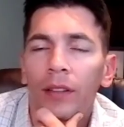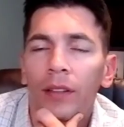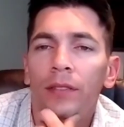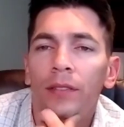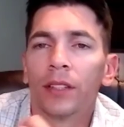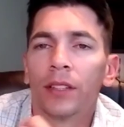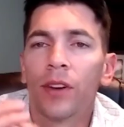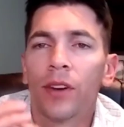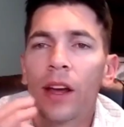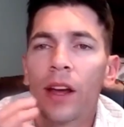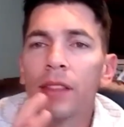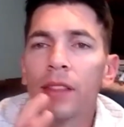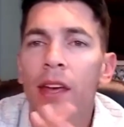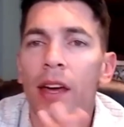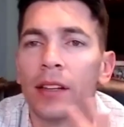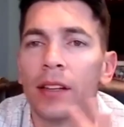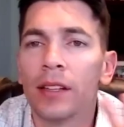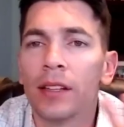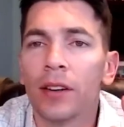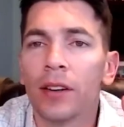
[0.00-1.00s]
Thanks for adding
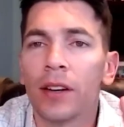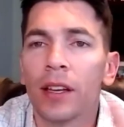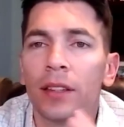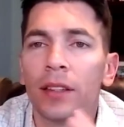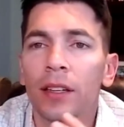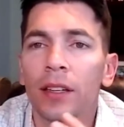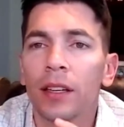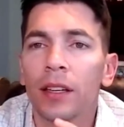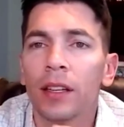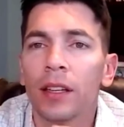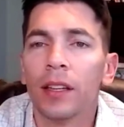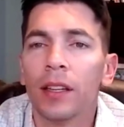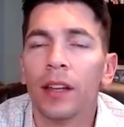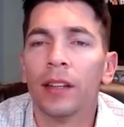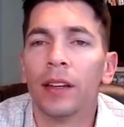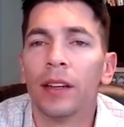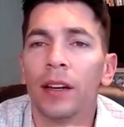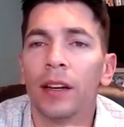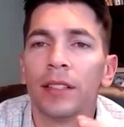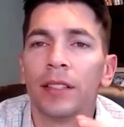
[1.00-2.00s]
that in there, Anthony. And
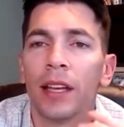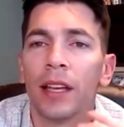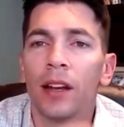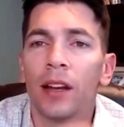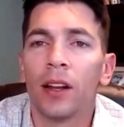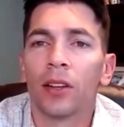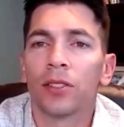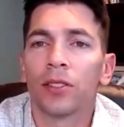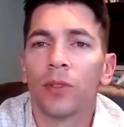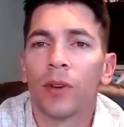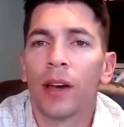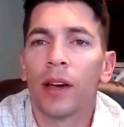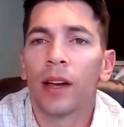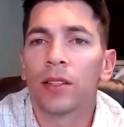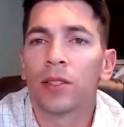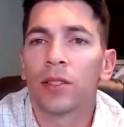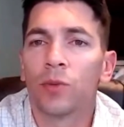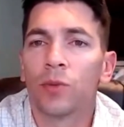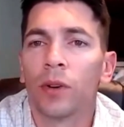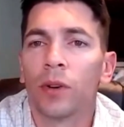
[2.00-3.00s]
then Dan also
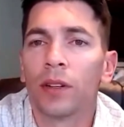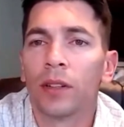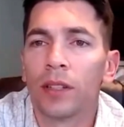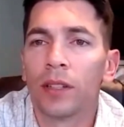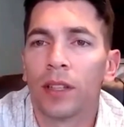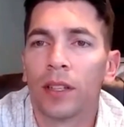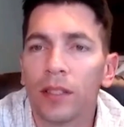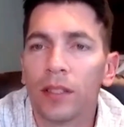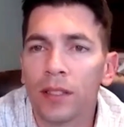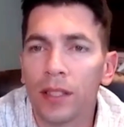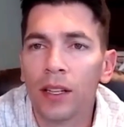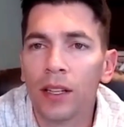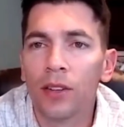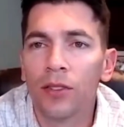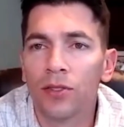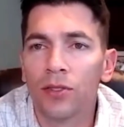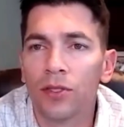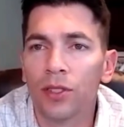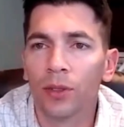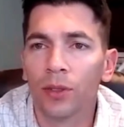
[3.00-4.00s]
asked, what are the
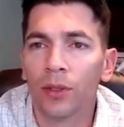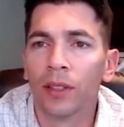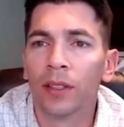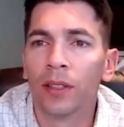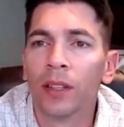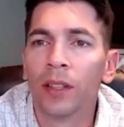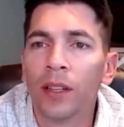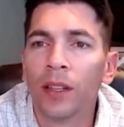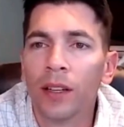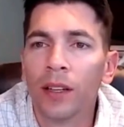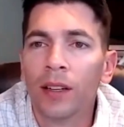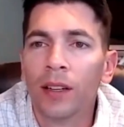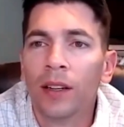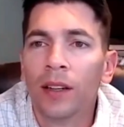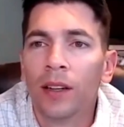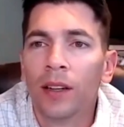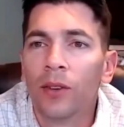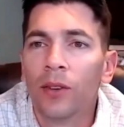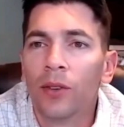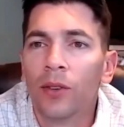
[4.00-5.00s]
casinos doing?
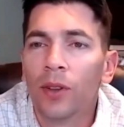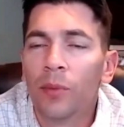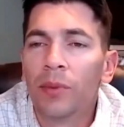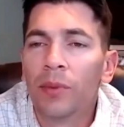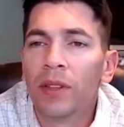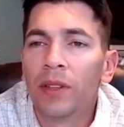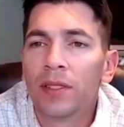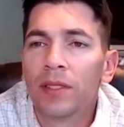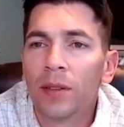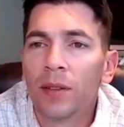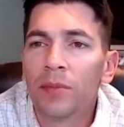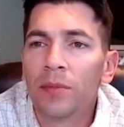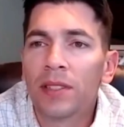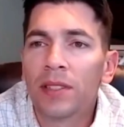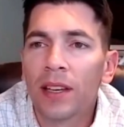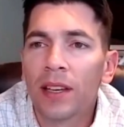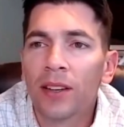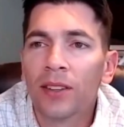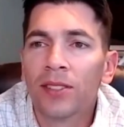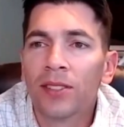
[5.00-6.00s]
Will there be some
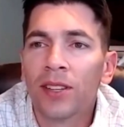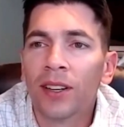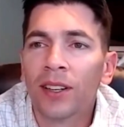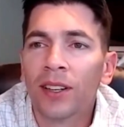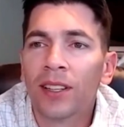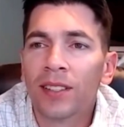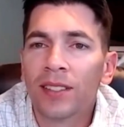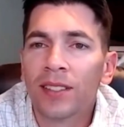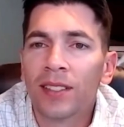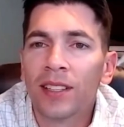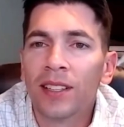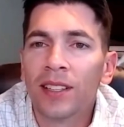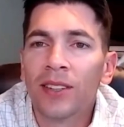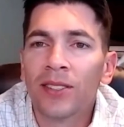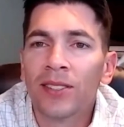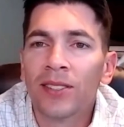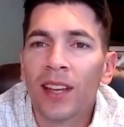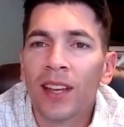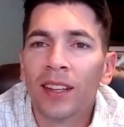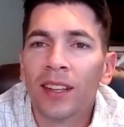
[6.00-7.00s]
sales on
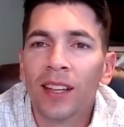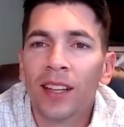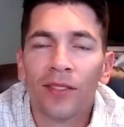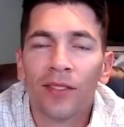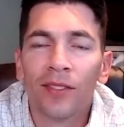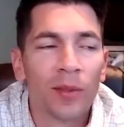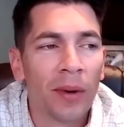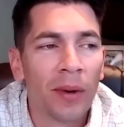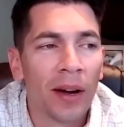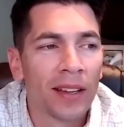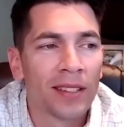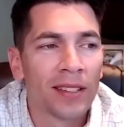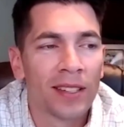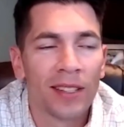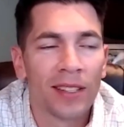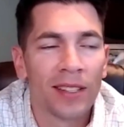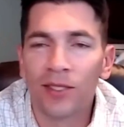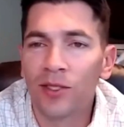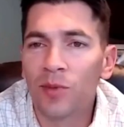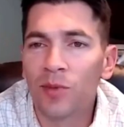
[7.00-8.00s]
casinos? I'd love to buy
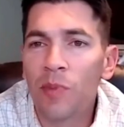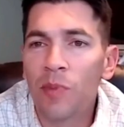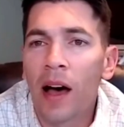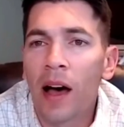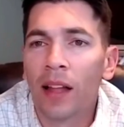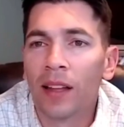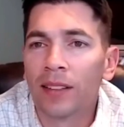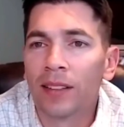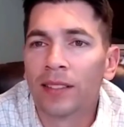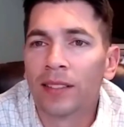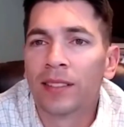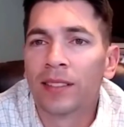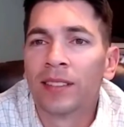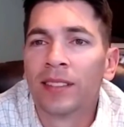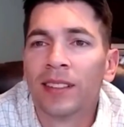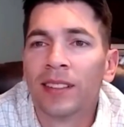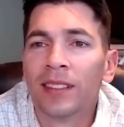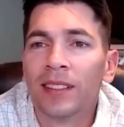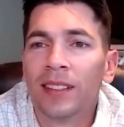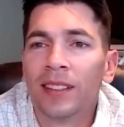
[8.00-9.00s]
Caesar's
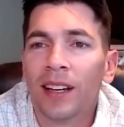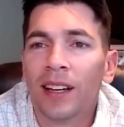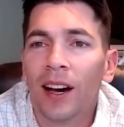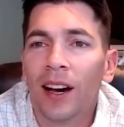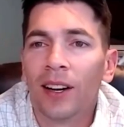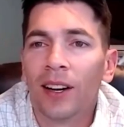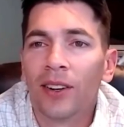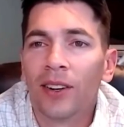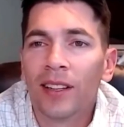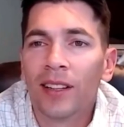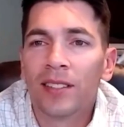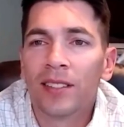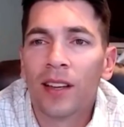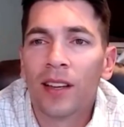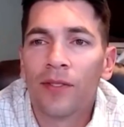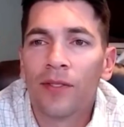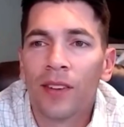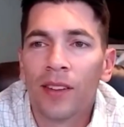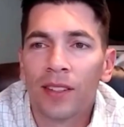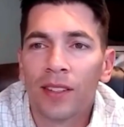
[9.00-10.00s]
Palace. Great
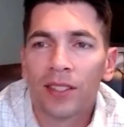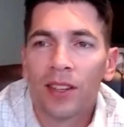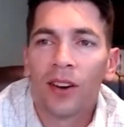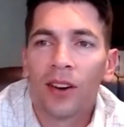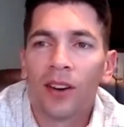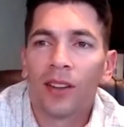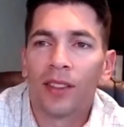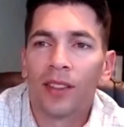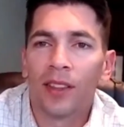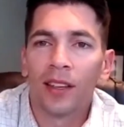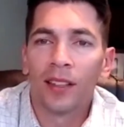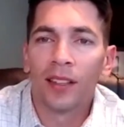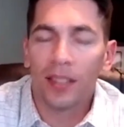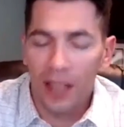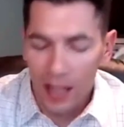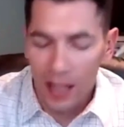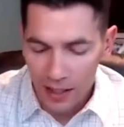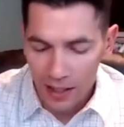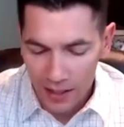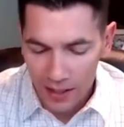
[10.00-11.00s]
stuff on this call. Thanks,
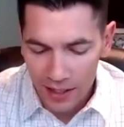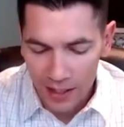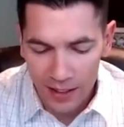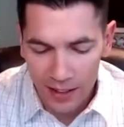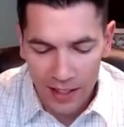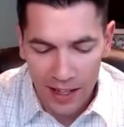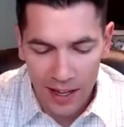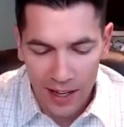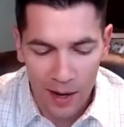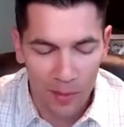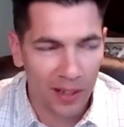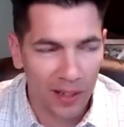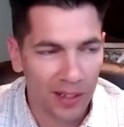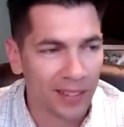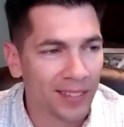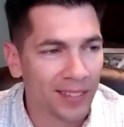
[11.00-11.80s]
Anthony and Cameron.